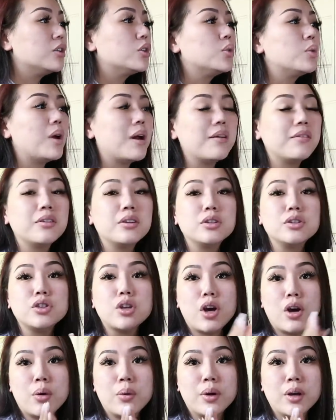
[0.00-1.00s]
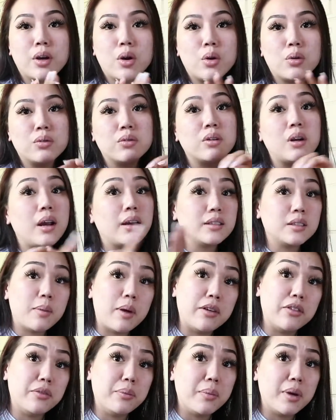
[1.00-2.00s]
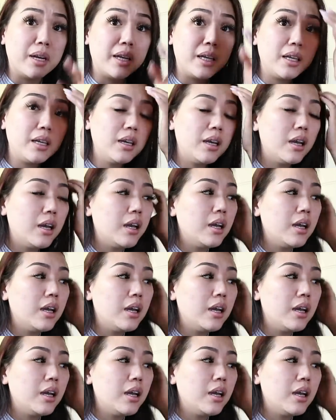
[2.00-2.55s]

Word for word: whoever's owing over X amount of money.